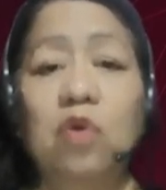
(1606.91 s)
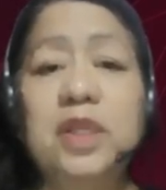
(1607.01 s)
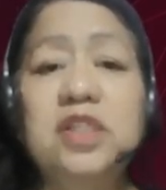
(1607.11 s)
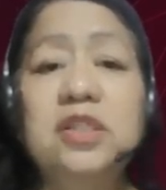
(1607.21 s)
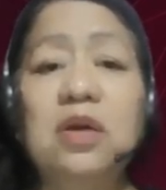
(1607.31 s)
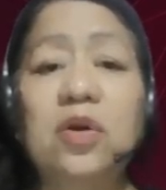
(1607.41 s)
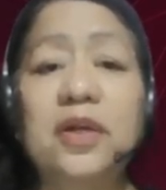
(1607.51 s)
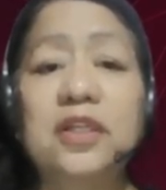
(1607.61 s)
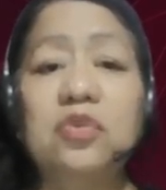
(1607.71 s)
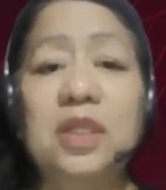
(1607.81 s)
which the
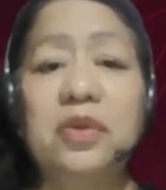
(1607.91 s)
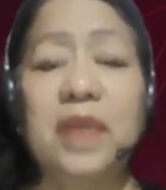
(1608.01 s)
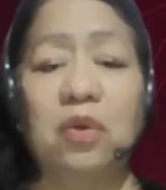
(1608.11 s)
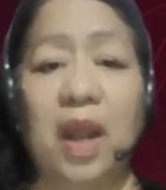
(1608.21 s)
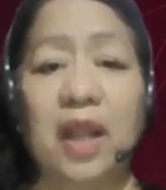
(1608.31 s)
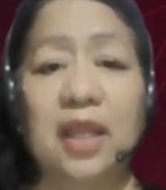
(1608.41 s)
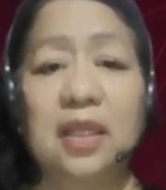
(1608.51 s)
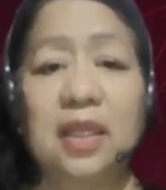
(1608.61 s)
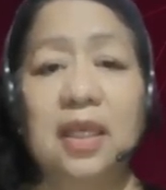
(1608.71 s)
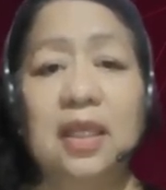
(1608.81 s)
court will require
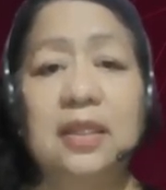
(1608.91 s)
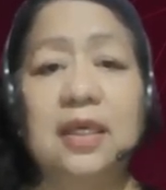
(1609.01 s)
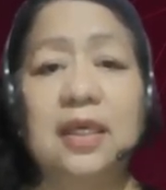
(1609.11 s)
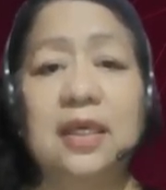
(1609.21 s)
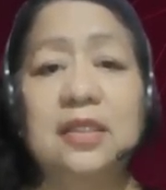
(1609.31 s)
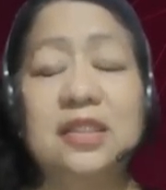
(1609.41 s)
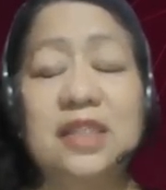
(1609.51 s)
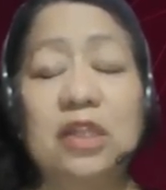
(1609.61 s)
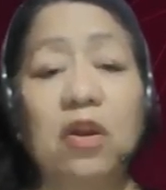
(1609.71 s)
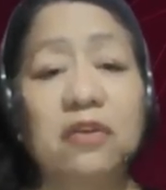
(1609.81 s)
the
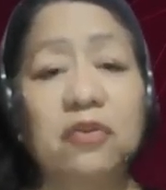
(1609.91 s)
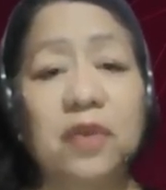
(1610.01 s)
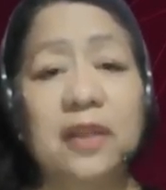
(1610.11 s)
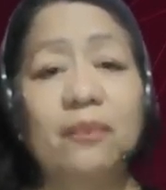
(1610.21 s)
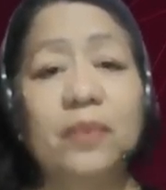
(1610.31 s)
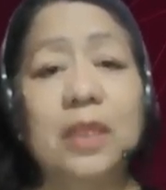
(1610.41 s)
stenographer